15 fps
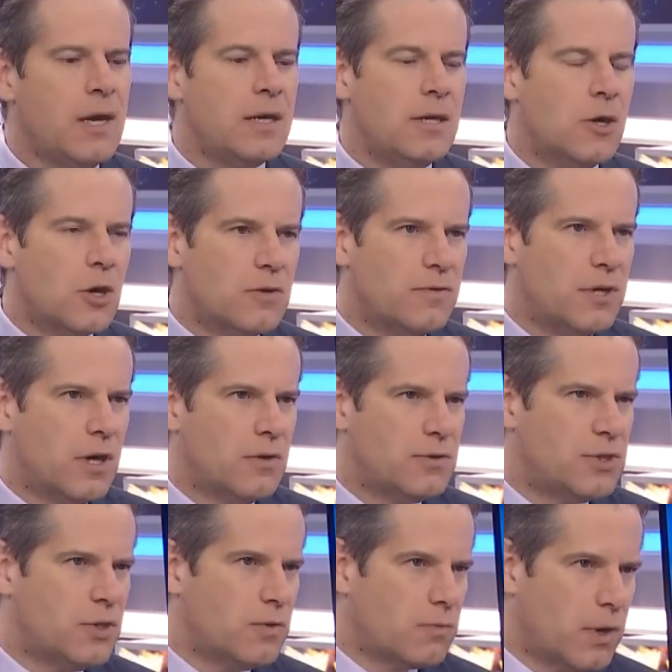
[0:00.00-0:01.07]
Year over year,
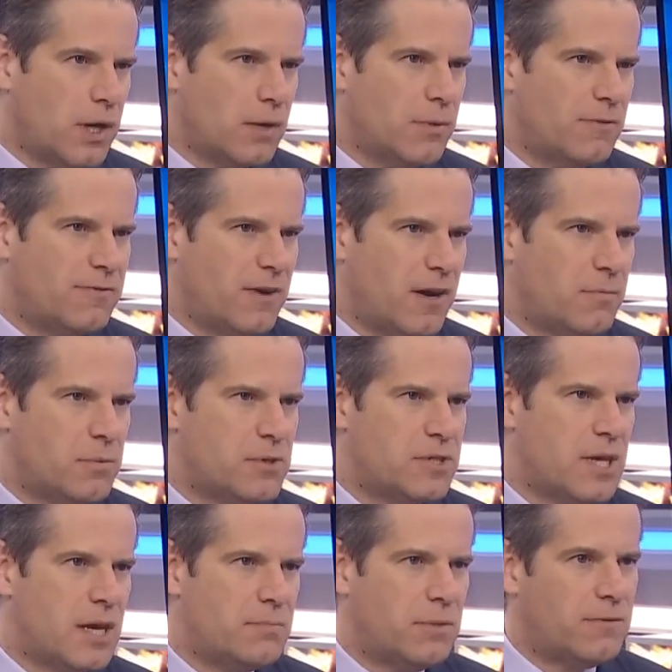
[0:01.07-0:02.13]
it's still running about
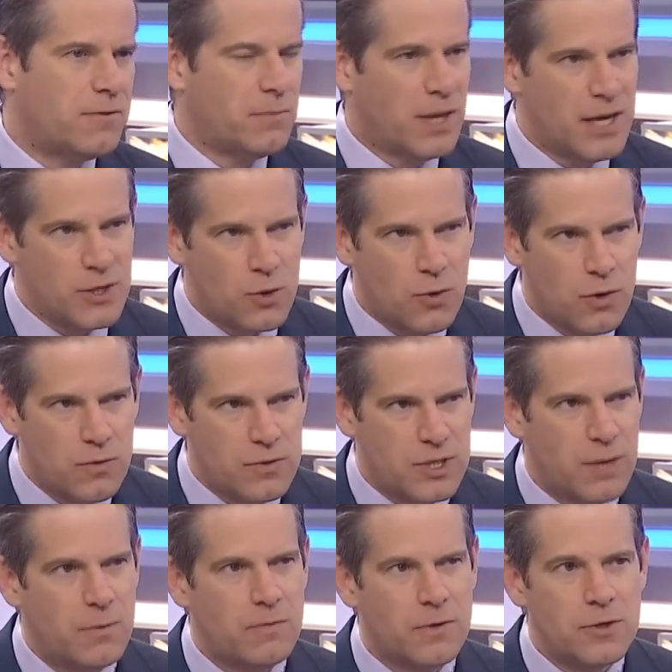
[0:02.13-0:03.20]
5%, but from last quarter, it was
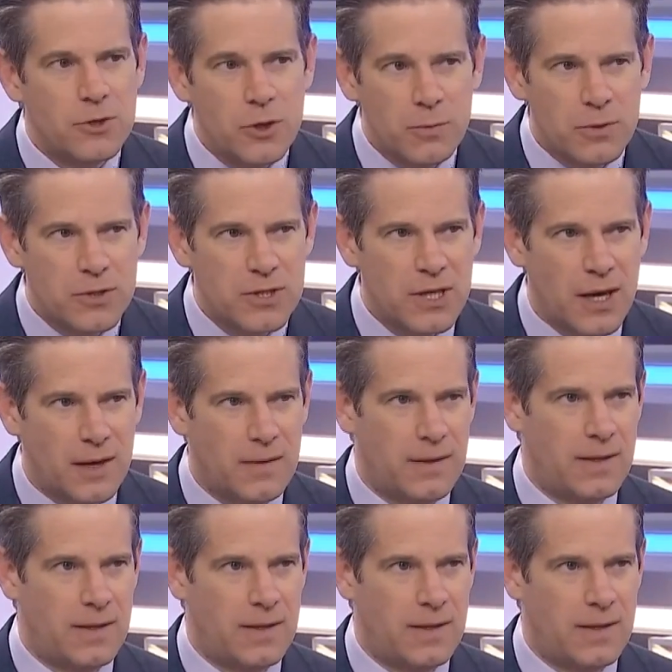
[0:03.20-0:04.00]
up over 2%.